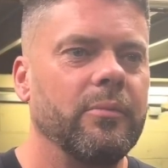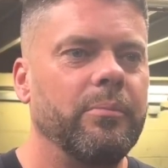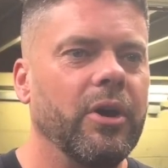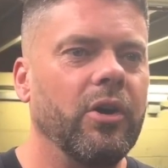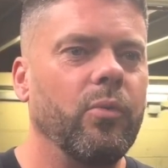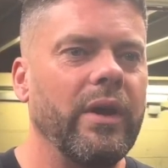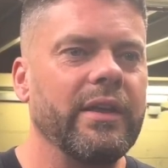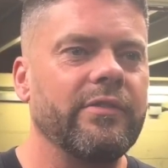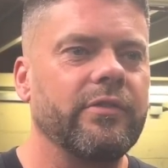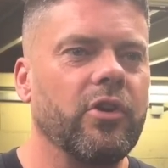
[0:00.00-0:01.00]
but when
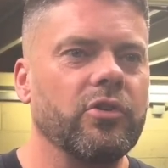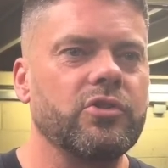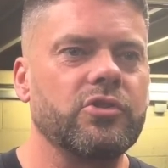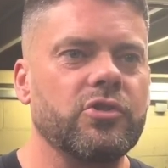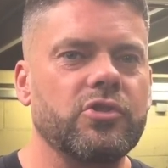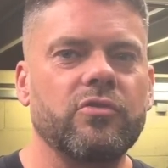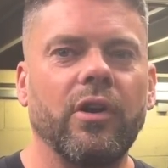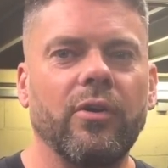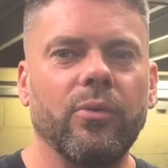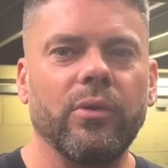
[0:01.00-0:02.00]
it's got just a
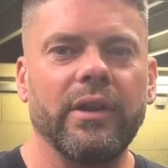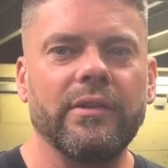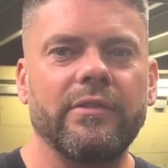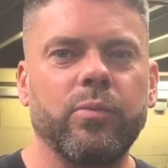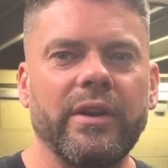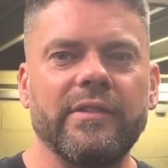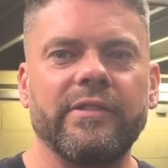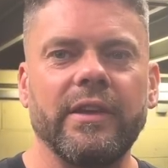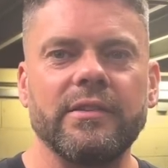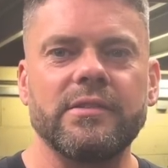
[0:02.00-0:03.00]
scroll, it's when it's
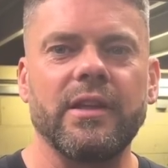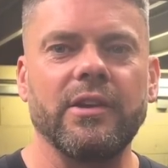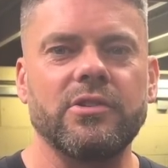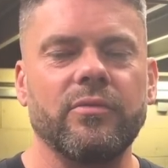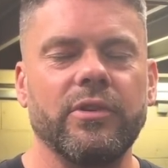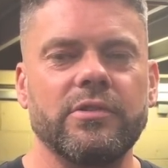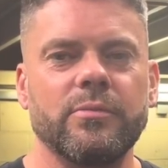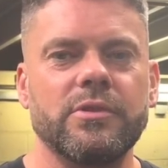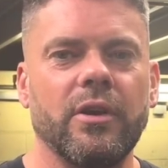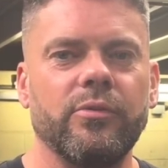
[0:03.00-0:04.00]
sitting stationary
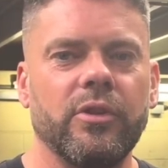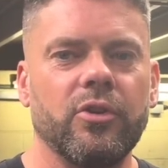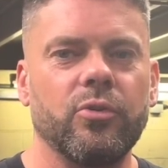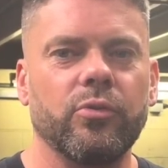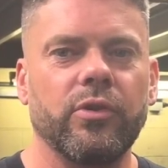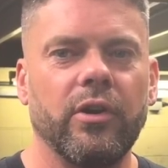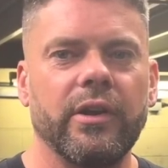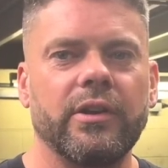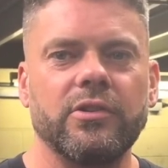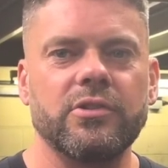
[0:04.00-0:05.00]
sometimes and the oil's hot, it
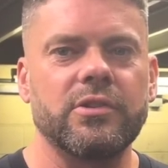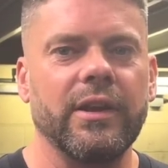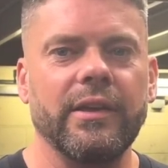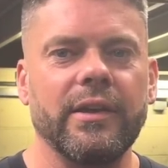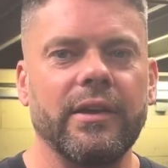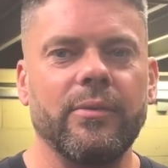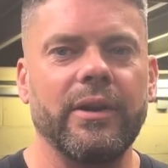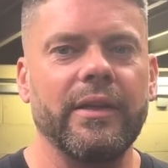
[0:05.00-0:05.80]
can just leak anyway.